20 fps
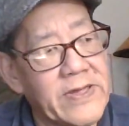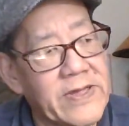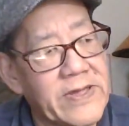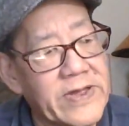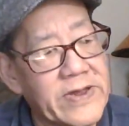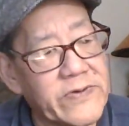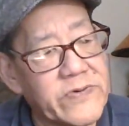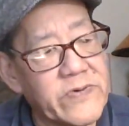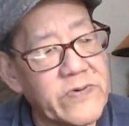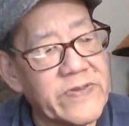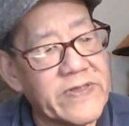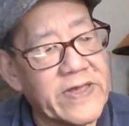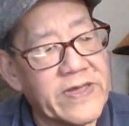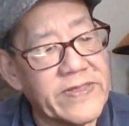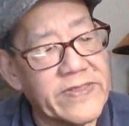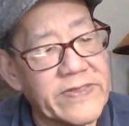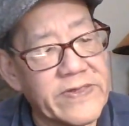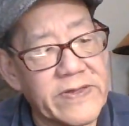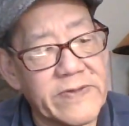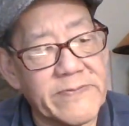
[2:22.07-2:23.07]
I do
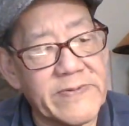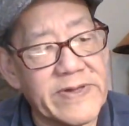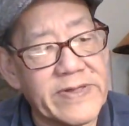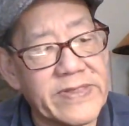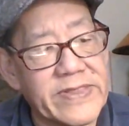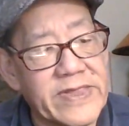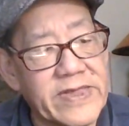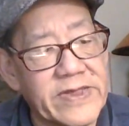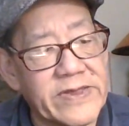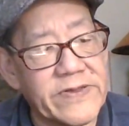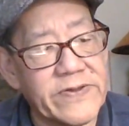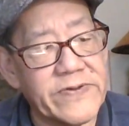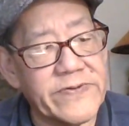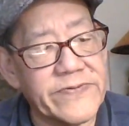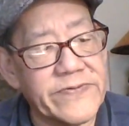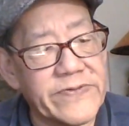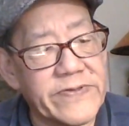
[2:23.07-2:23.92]
that thing about 10 years